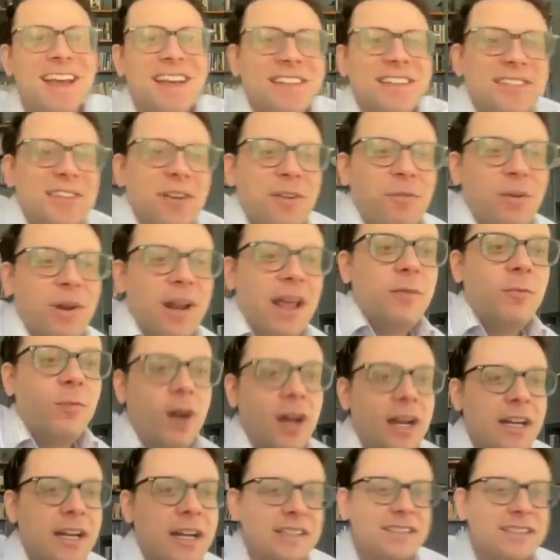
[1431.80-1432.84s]
So what I
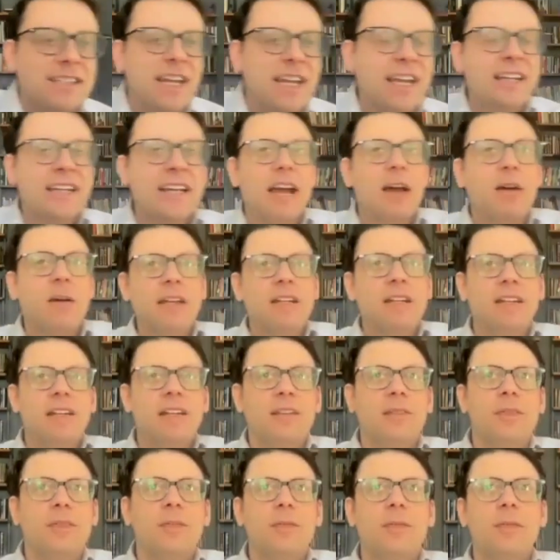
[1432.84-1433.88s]
want to say now
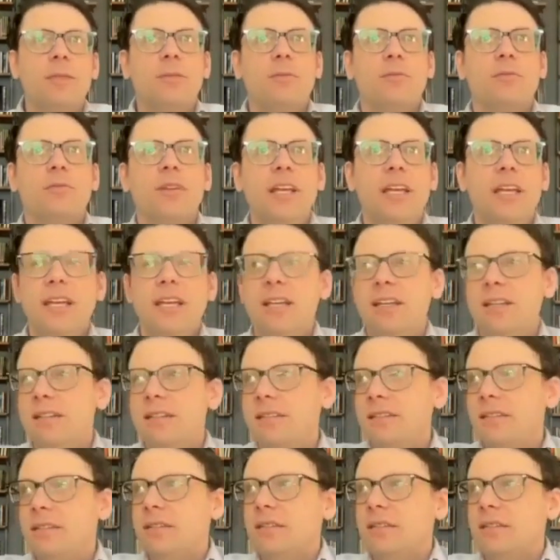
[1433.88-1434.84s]
in 3